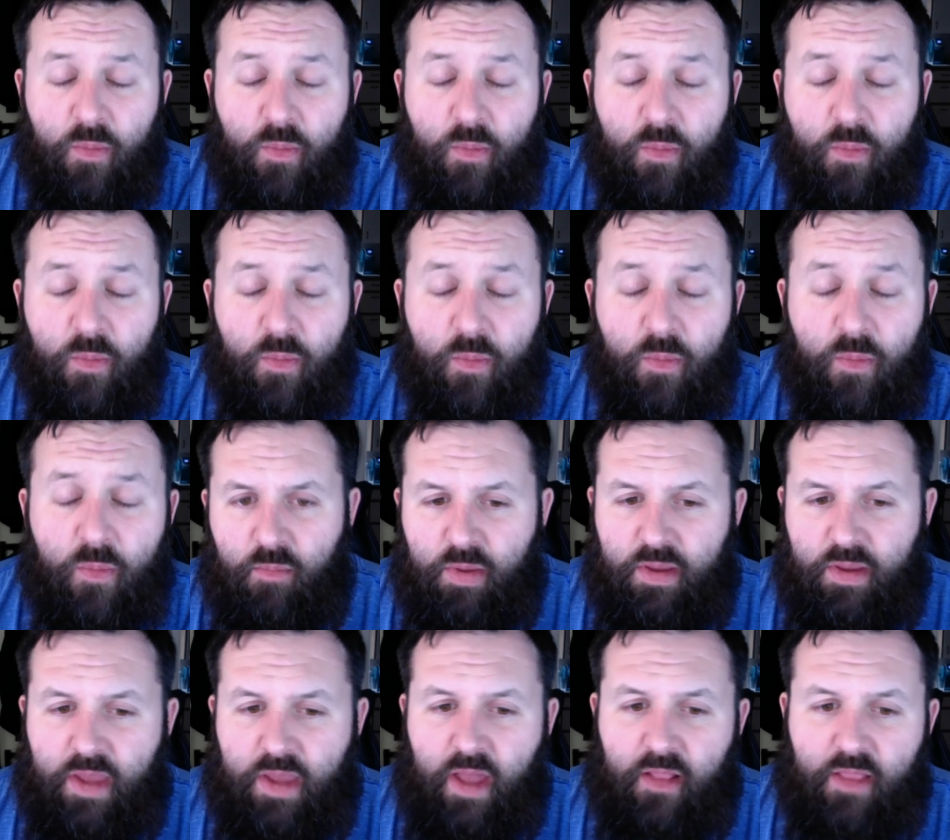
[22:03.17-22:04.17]

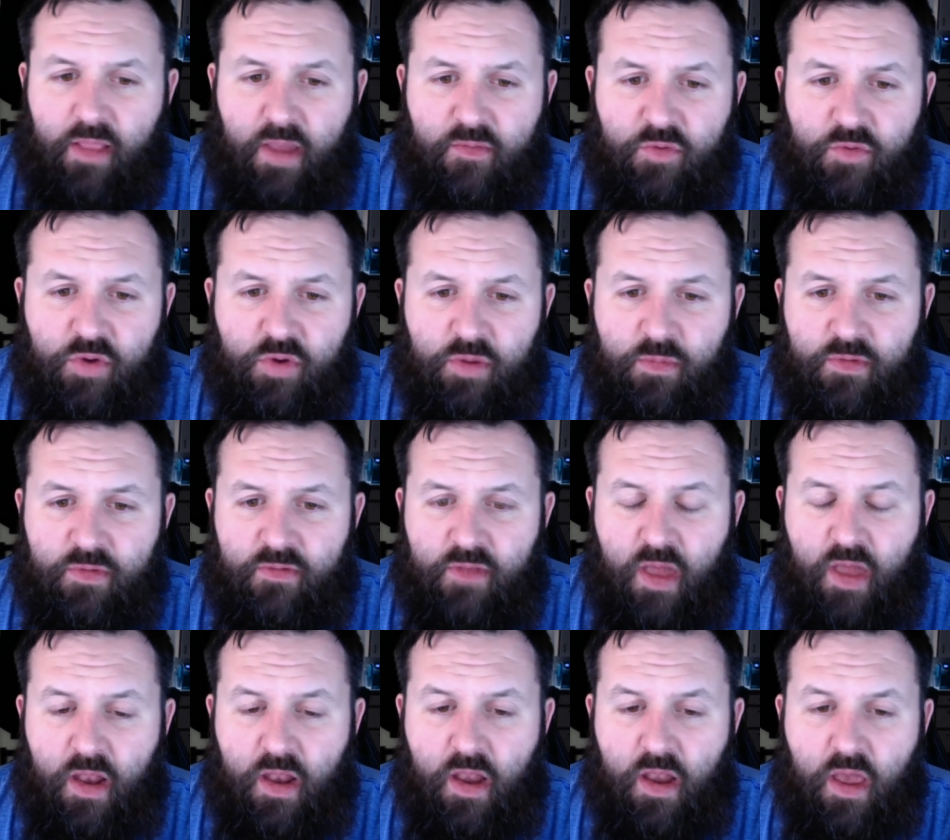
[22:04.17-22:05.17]
But yeah, live stream is
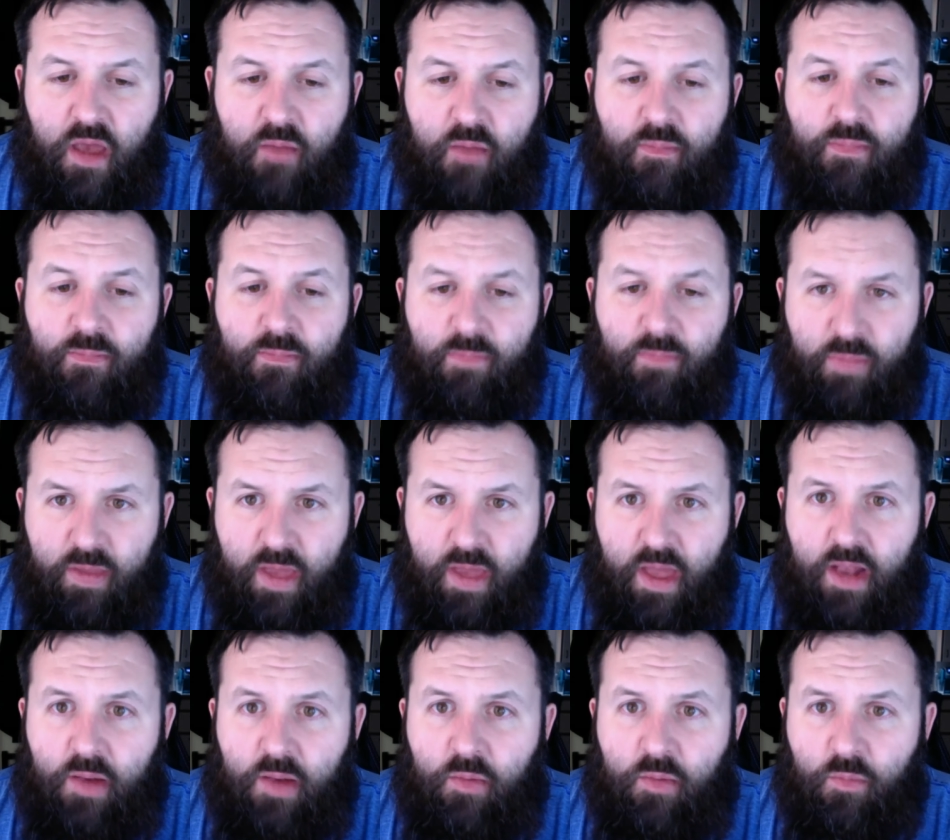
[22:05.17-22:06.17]
not up
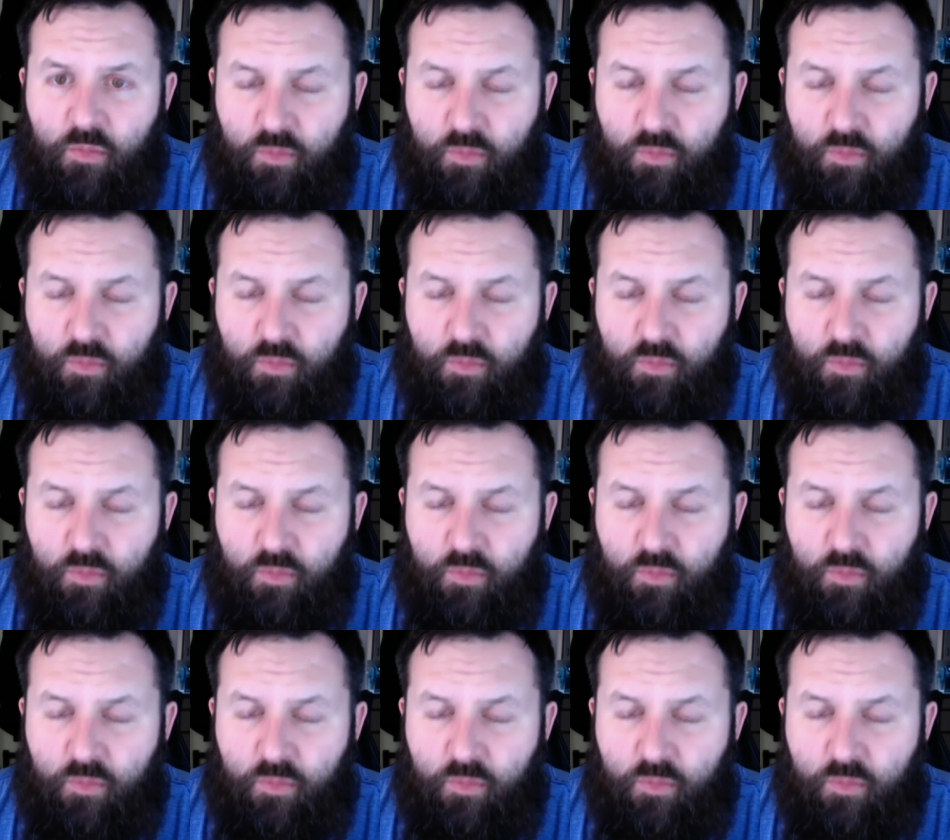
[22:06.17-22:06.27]
yet,